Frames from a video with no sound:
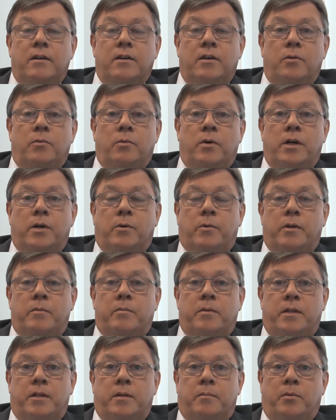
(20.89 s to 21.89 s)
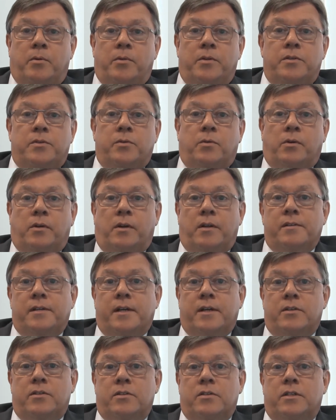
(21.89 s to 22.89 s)
who work with me that put this
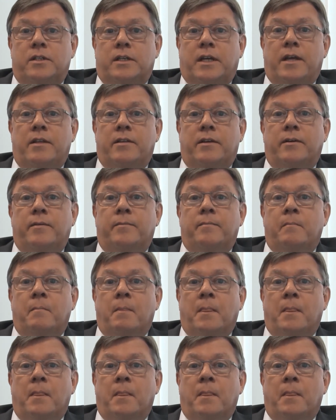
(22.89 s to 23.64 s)
organisation together.